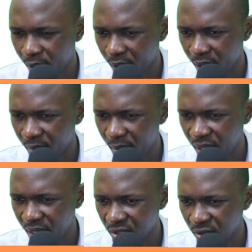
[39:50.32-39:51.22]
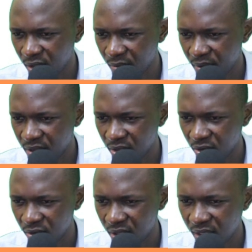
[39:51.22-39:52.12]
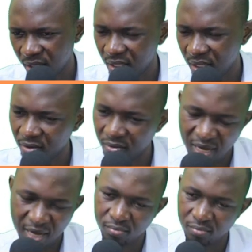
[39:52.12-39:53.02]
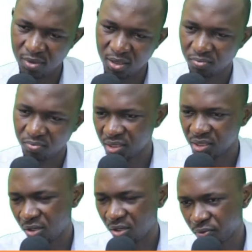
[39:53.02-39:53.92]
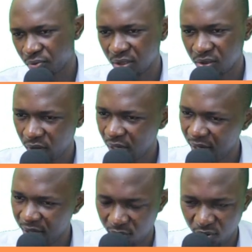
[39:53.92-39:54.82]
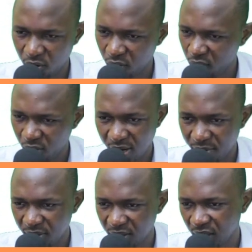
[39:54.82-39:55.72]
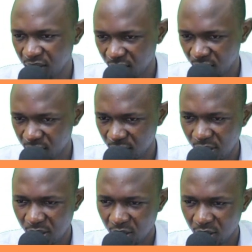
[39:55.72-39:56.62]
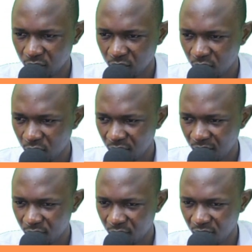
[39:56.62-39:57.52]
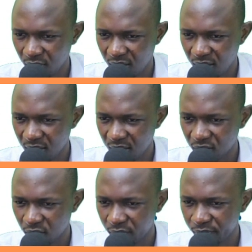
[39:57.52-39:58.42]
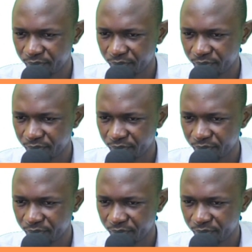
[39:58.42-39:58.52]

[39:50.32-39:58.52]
And remember, there's no depreciation charge here. Yeah, this makes a lot of sense. We no longer have these assets, so we don't have to go that direction.